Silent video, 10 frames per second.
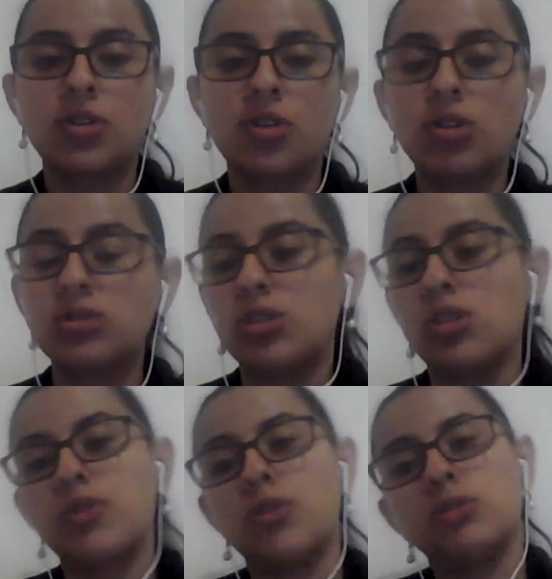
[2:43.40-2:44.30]

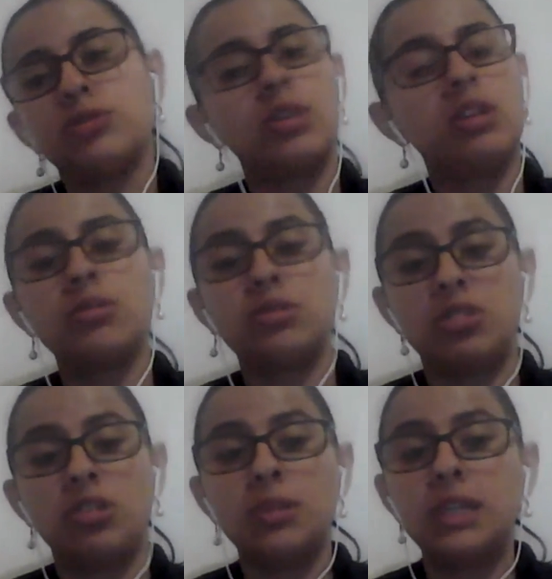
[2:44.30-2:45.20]
control of cultural
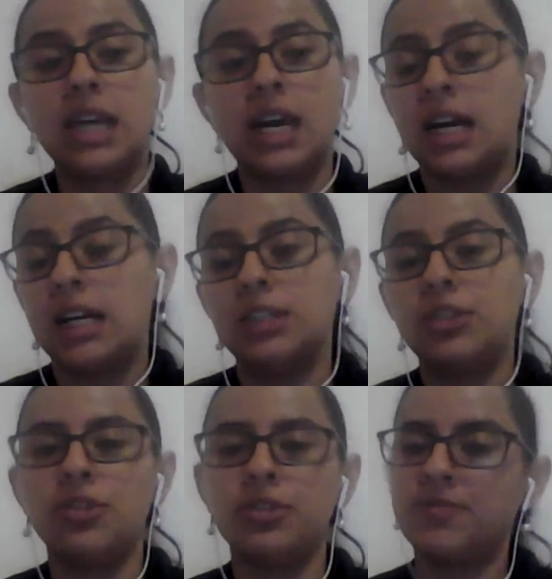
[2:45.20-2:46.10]
autonomy. I
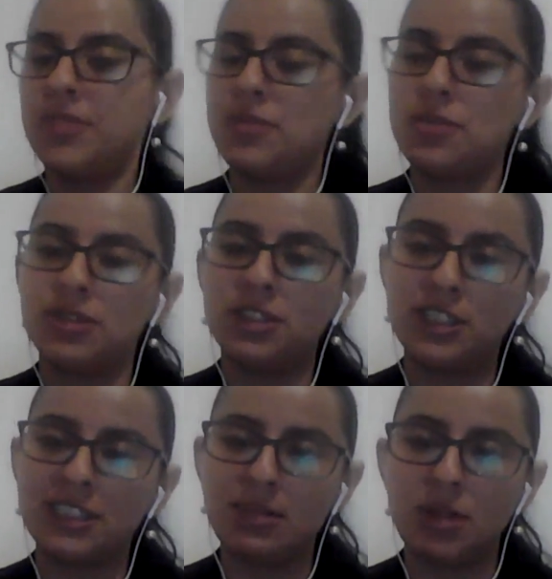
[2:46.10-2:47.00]
don't know if you
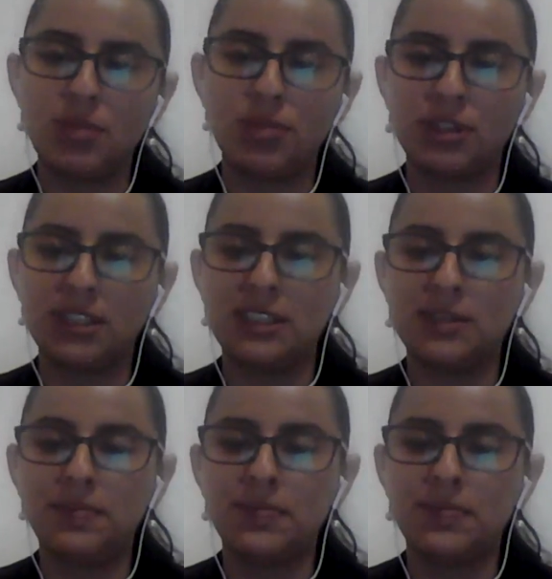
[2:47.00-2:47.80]
understand my point.